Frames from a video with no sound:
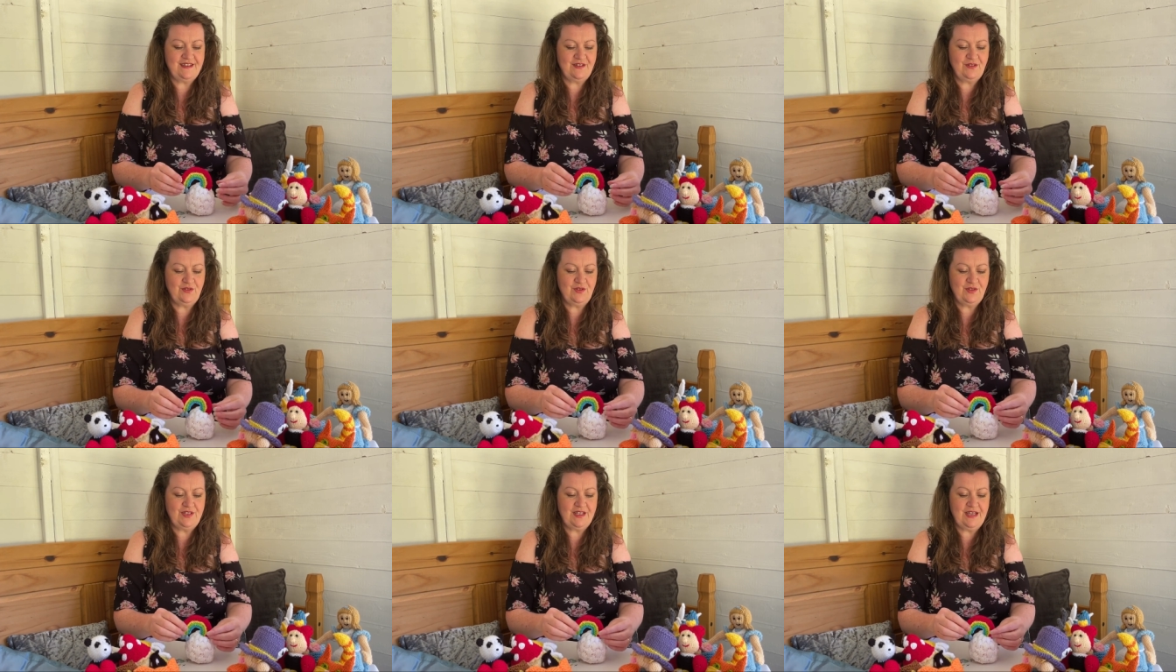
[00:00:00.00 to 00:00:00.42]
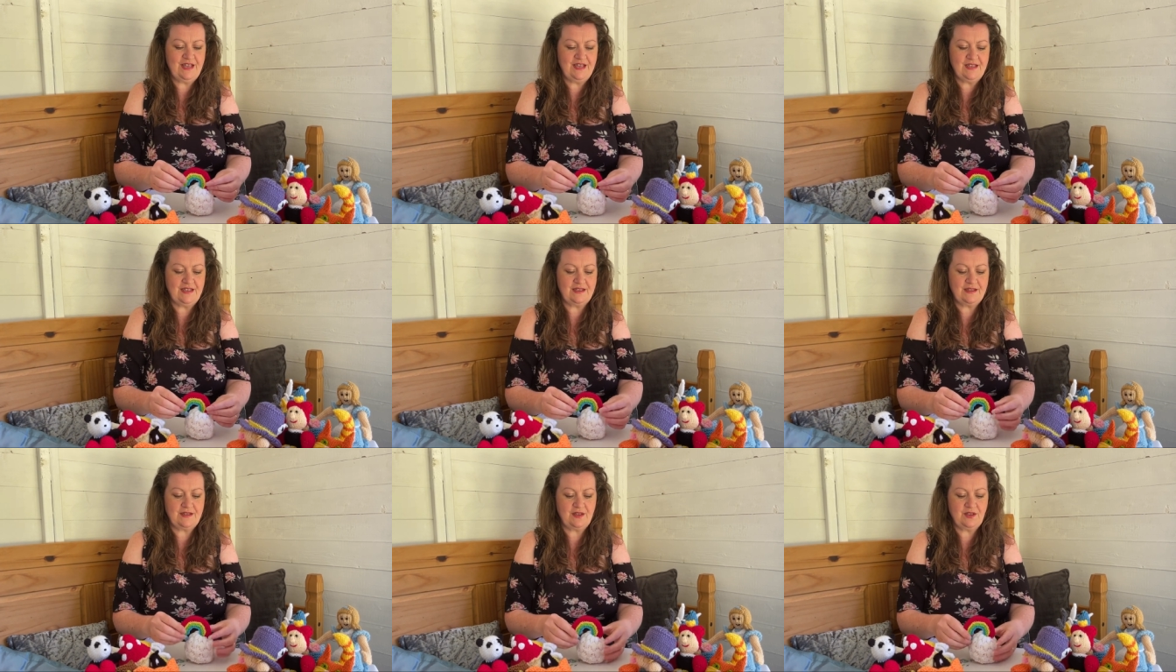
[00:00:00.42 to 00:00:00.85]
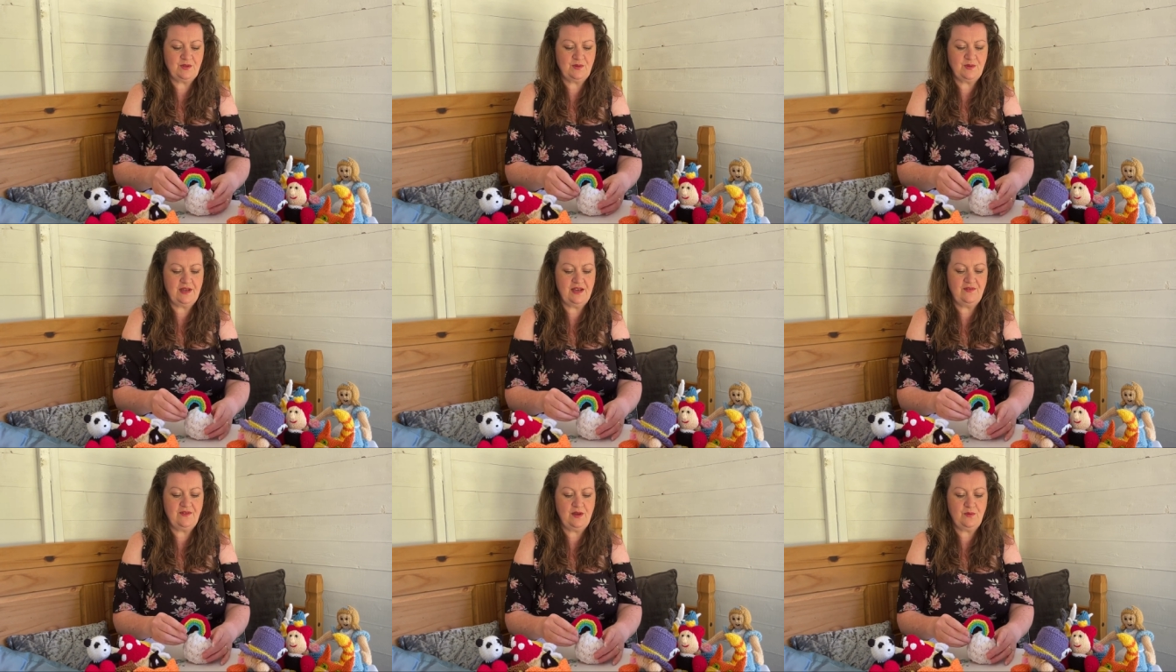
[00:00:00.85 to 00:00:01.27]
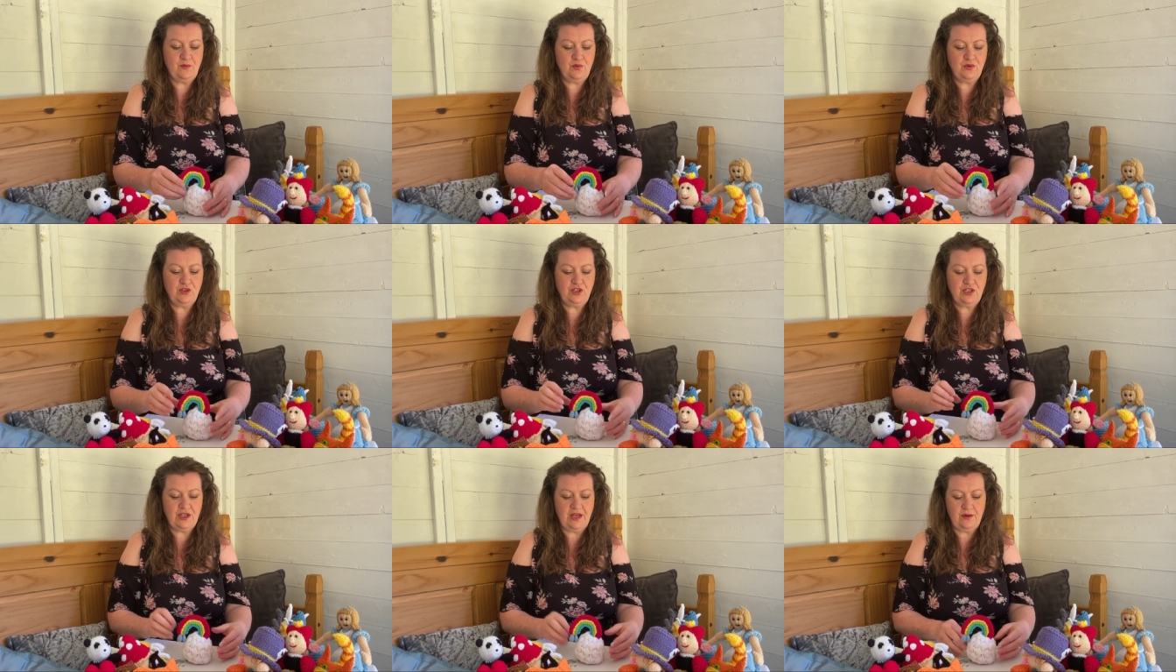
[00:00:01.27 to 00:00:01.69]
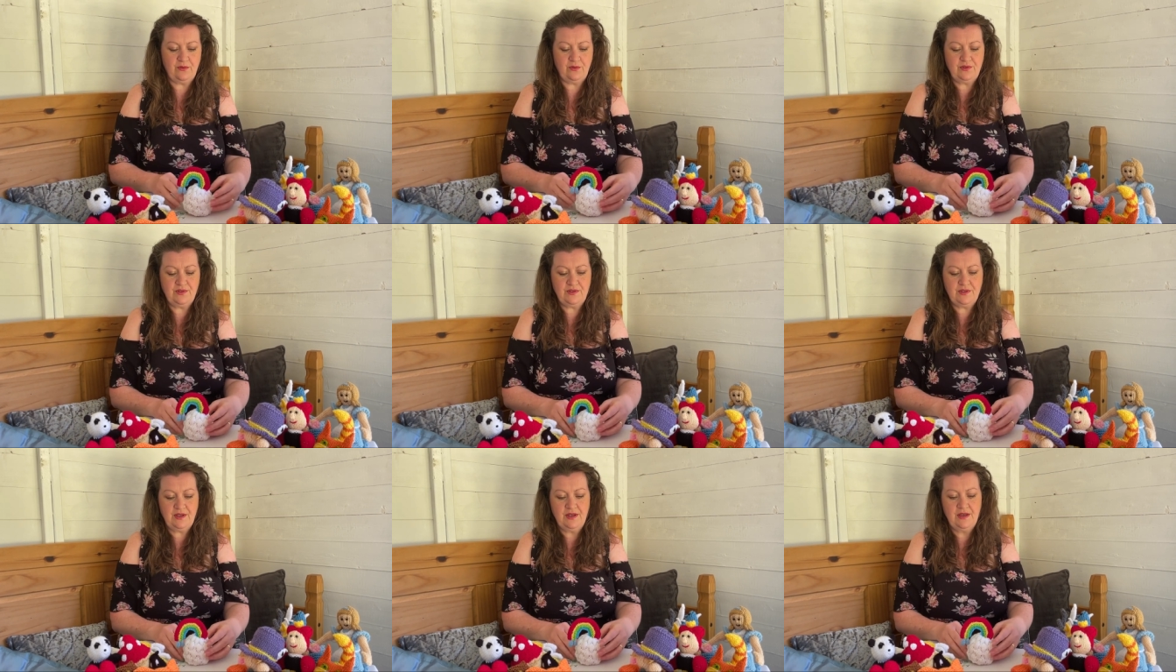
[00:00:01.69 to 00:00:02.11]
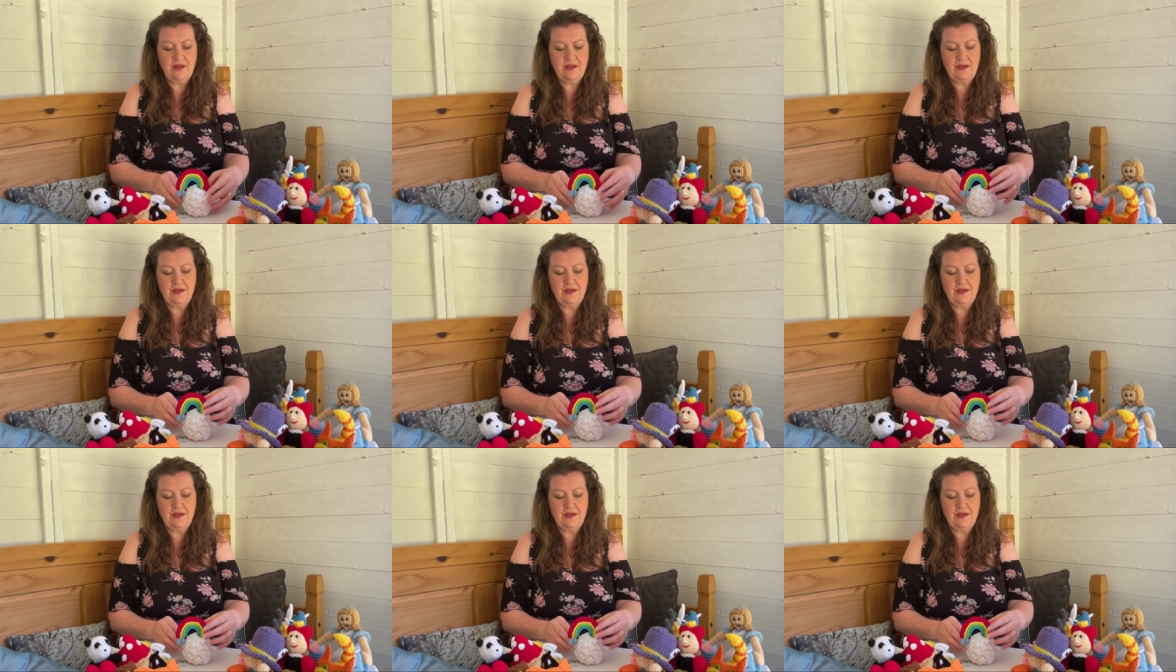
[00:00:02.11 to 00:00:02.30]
Of course it is, because we have April showers.